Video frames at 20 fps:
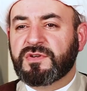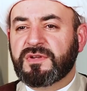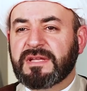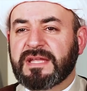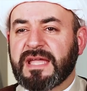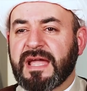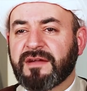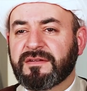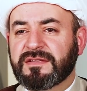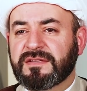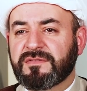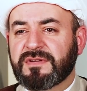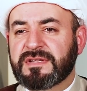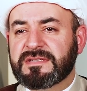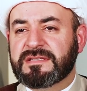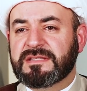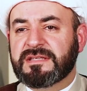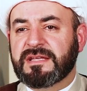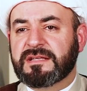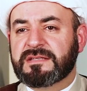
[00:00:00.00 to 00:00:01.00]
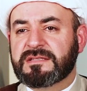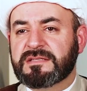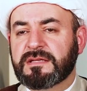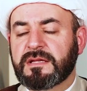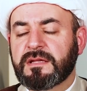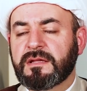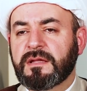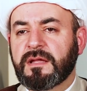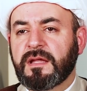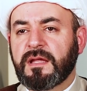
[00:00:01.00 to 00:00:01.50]
certain characteristics
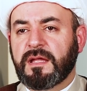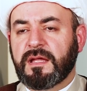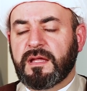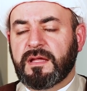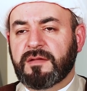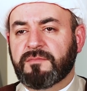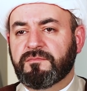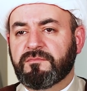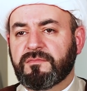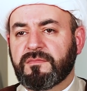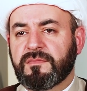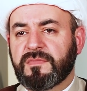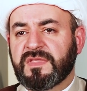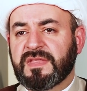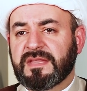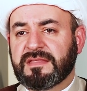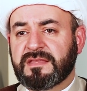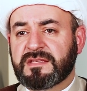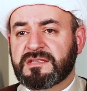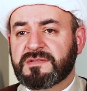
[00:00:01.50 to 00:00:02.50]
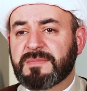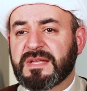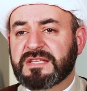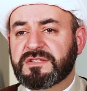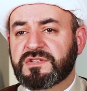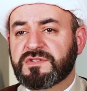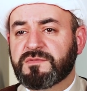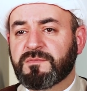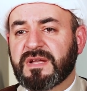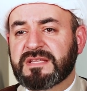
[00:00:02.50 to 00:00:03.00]
that this
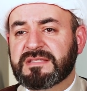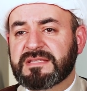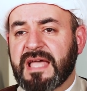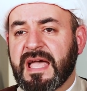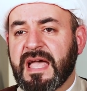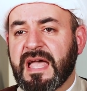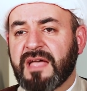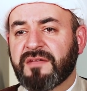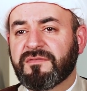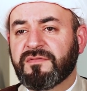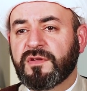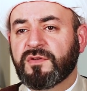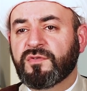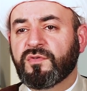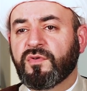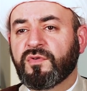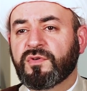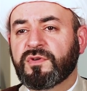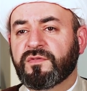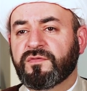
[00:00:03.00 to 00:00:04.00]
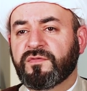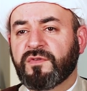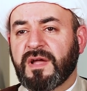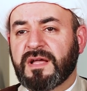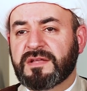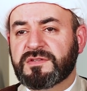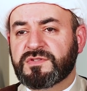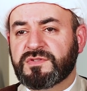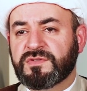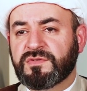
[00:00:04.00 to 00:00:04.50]
message must have in order for
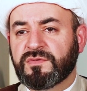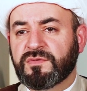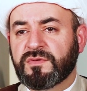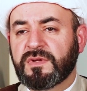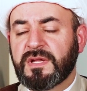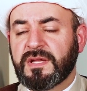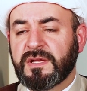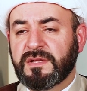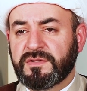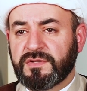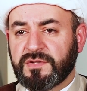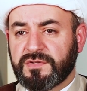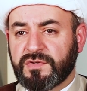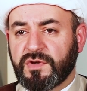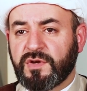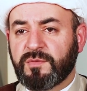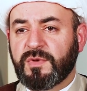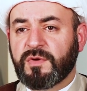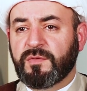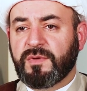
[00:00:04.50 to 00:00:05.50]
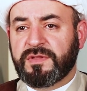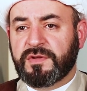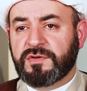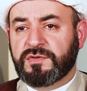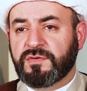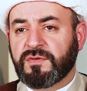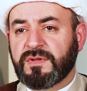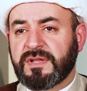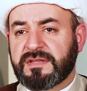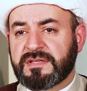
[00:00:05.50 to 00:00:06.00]
us to determine whether
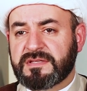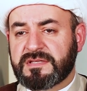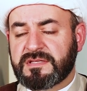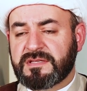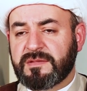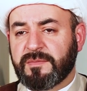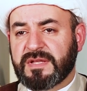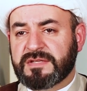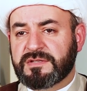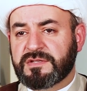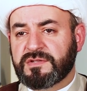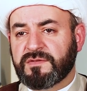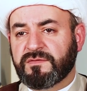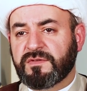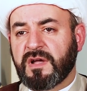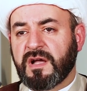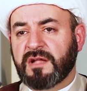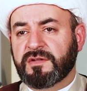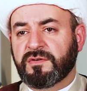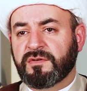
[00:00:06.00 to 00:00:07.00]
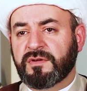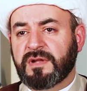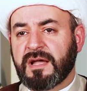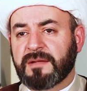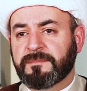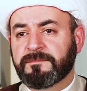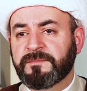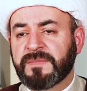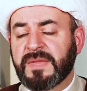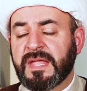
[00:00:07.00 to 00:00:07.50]
truly this is the message of God or
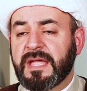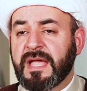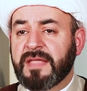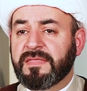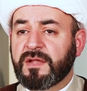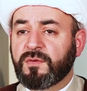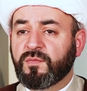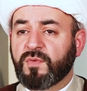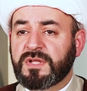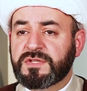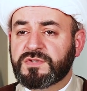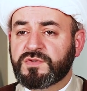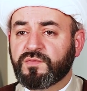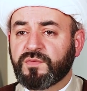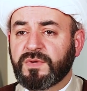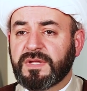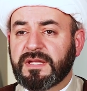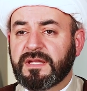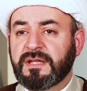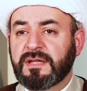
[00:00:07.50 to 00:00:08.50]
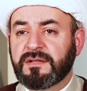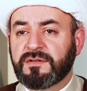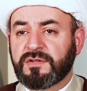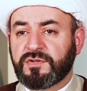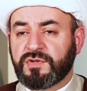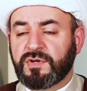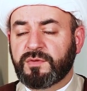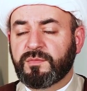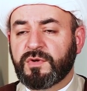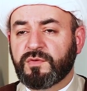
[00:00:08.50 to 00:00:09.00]
not. And then once we
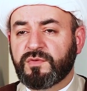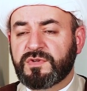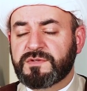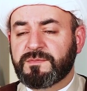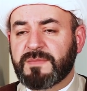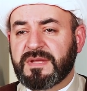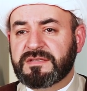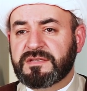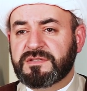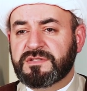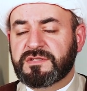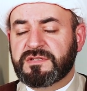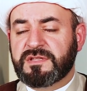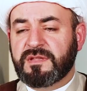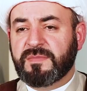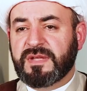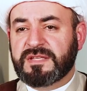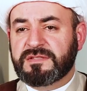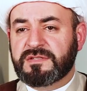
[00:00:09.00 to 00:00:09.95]
determine which message is the